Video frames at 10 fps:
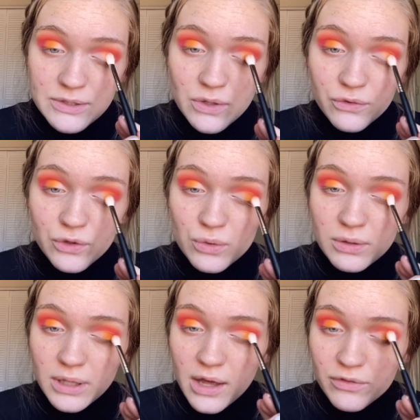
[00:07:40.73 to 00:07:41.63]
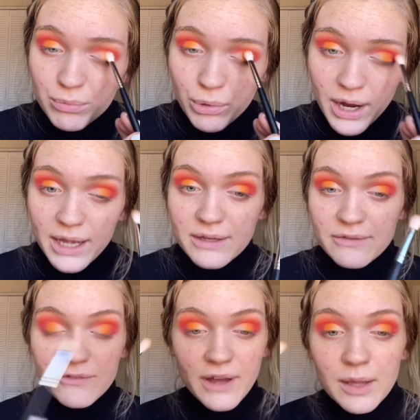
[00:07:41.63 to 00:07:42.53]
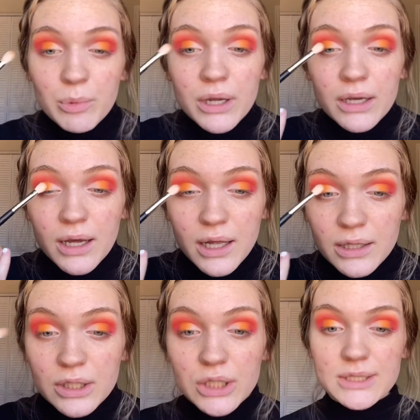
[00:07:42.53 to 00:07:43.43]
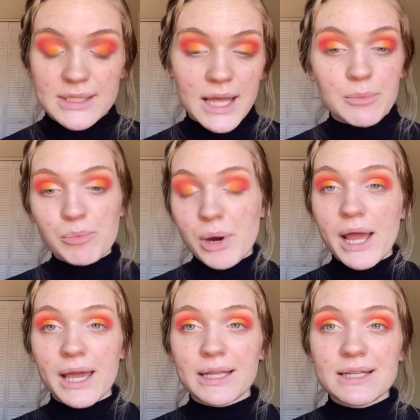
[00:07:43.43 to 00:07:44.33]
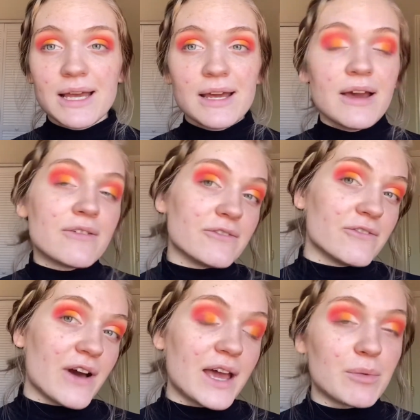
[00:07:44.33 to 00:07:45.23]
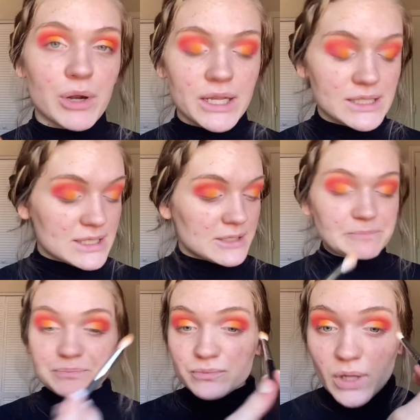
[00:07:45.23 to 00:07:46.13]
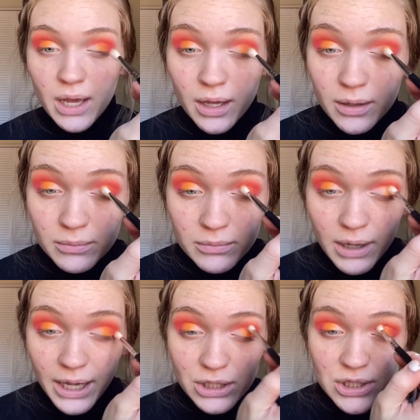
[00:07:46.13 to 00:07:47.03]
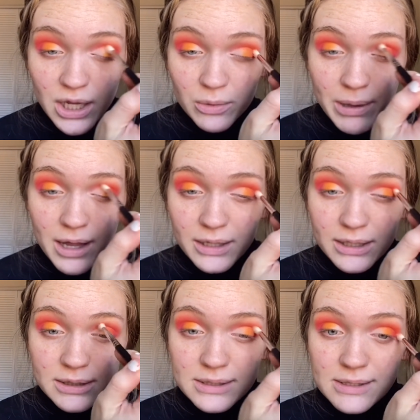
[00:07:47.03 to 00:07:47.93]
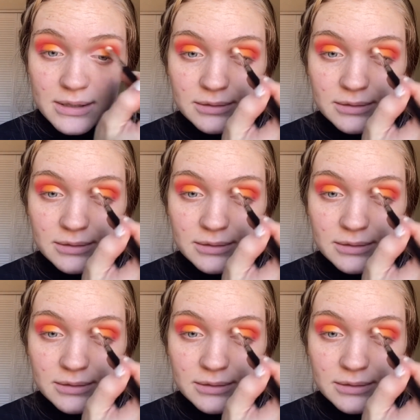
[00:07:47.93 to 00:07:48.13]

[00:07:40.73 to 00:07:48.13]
So if you love bright, vibrant colors and bright, vibrant eyeshadow palettes,